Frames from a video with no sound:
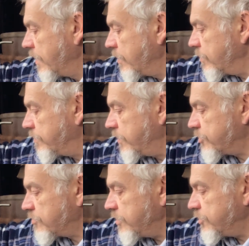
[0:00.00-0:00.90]
We've
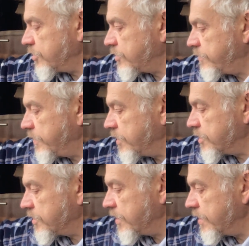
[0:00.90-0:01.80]
literally just
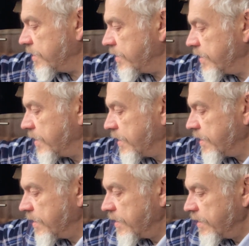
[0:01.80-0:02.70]
finished
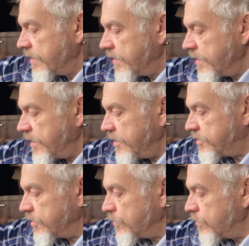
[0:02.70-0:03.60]

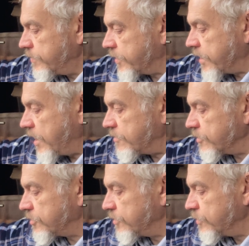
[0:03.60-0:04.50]
eating all of the
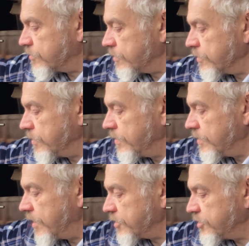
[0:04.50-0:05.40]
carrots that we grew
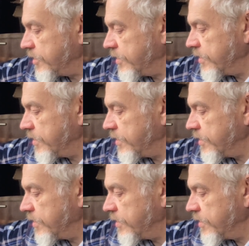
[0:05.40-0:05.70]
last year.